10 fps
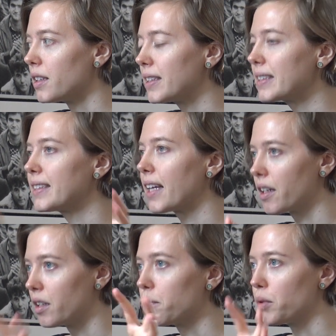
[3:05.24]

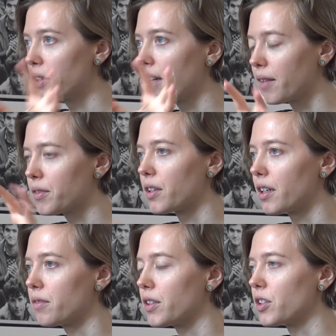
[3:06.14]
second book after
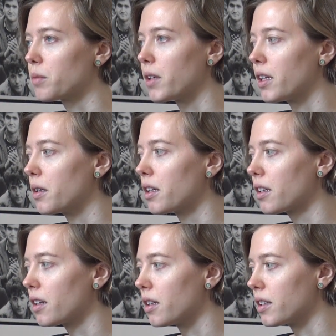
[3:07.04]
I finish my
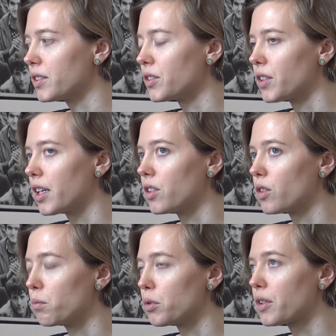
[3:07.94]

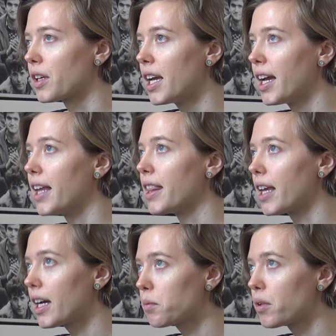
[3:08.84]
dissertation book. And
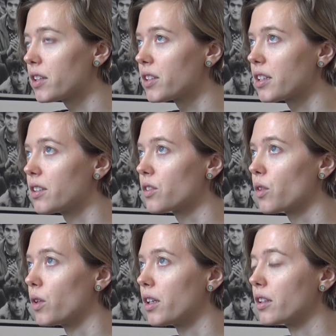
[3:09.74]
that project is
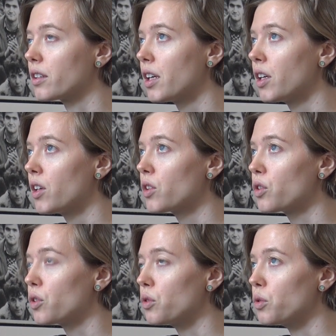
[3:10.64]
going
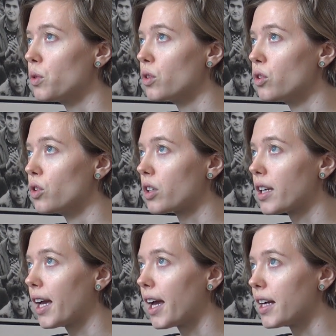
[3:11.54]
to look
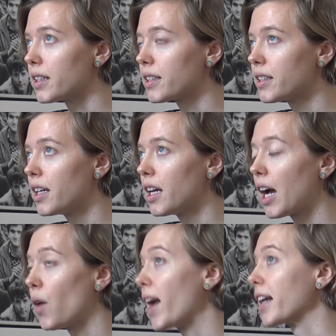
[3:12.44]
at
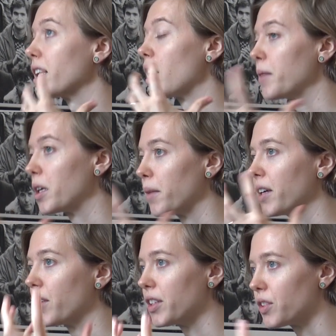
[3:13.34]
how economic
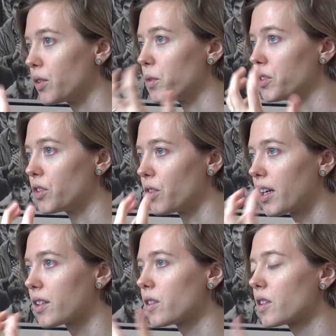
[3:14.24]
migration was
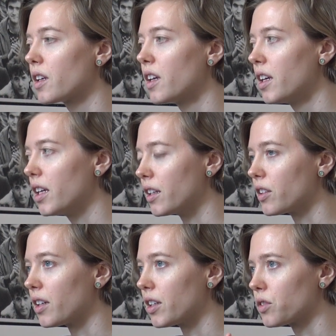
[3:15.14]
addressed in
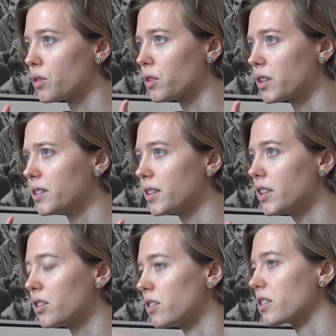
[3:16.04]
international
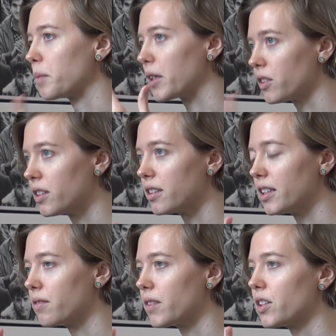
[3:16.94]
organizations, especially in the
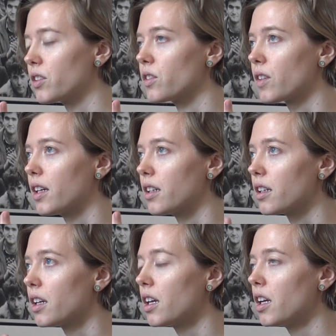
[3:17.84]
League of Nations and
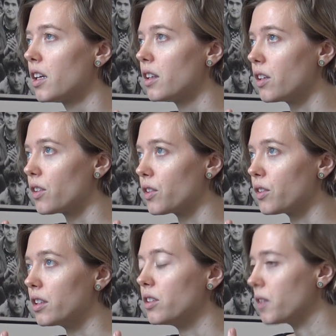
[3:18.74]
the
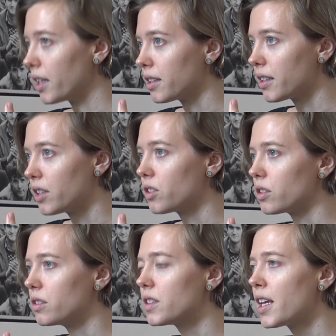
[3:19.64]
early United
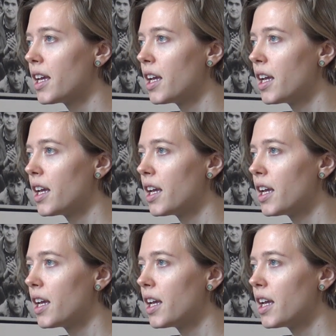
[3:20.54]
Nations.